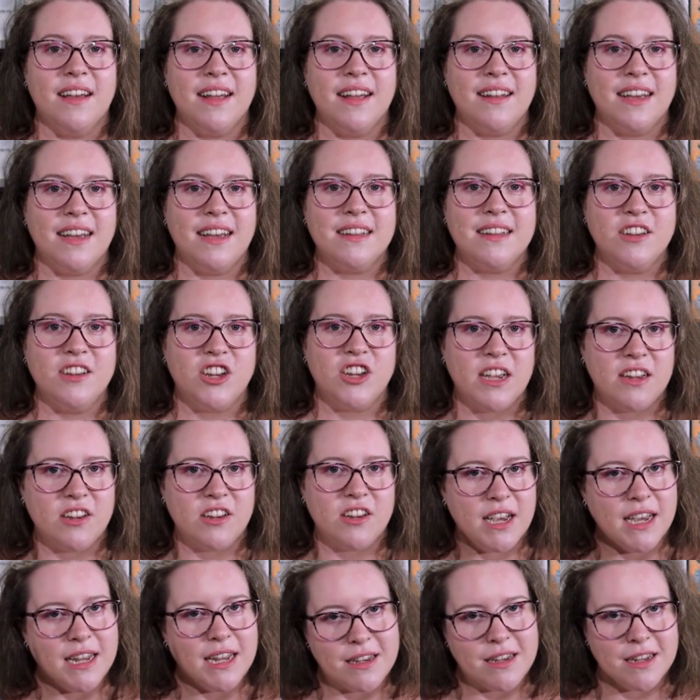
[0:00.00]
slight lighting
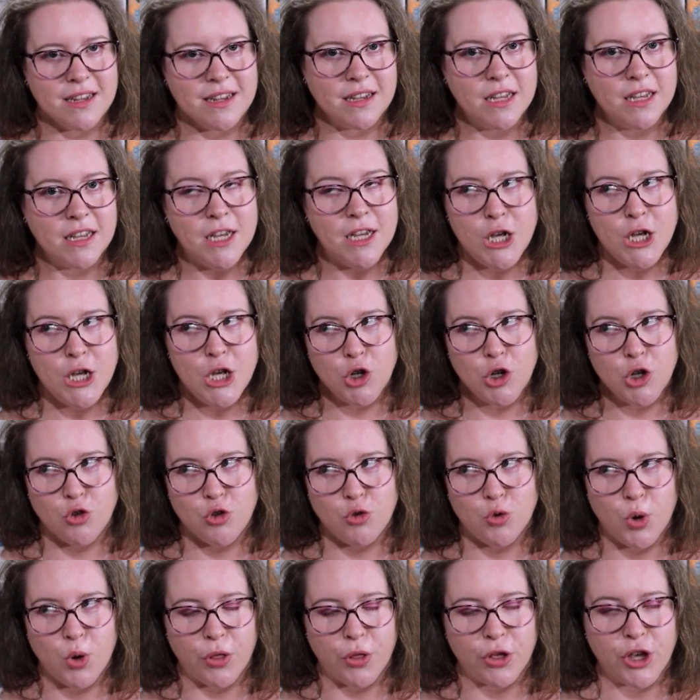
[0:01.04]
change, I had to
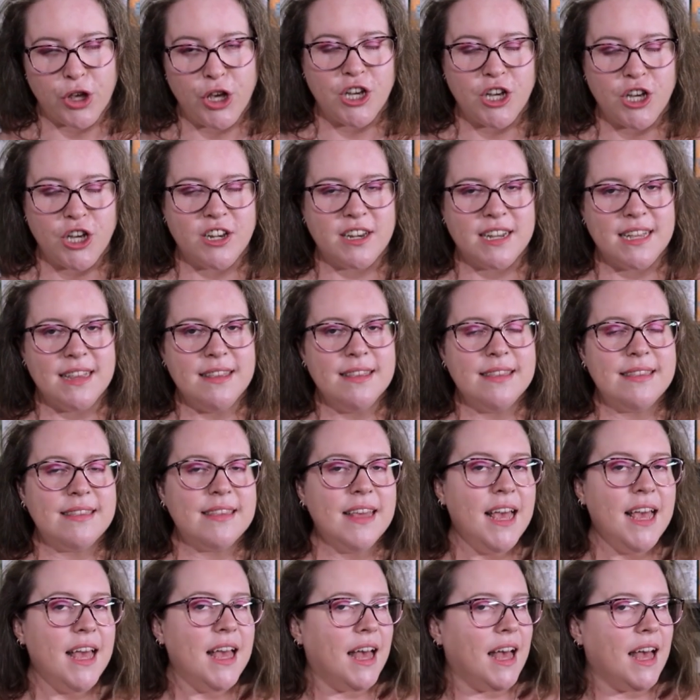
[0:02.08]
draw the curtains.